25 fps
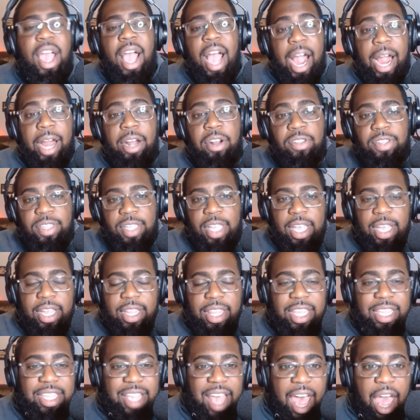I understand
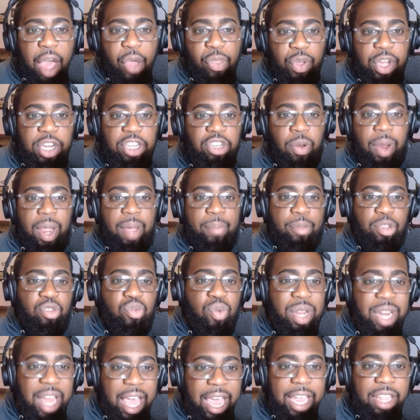these athletes are
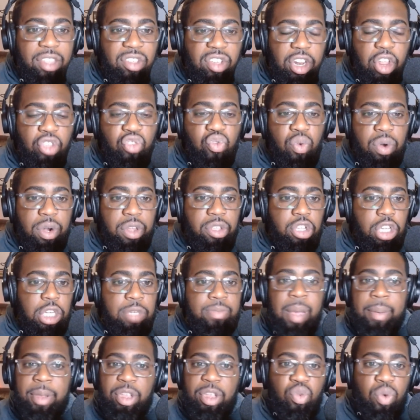between 18 to 22,
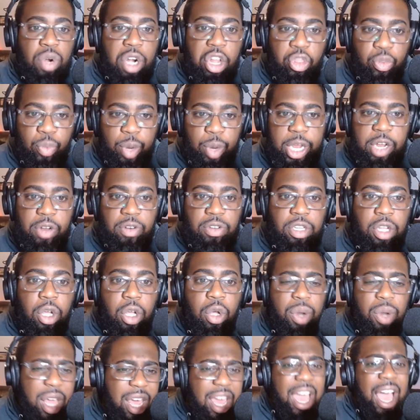maybe 23 years
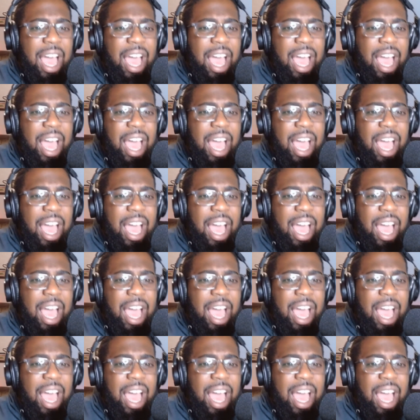old.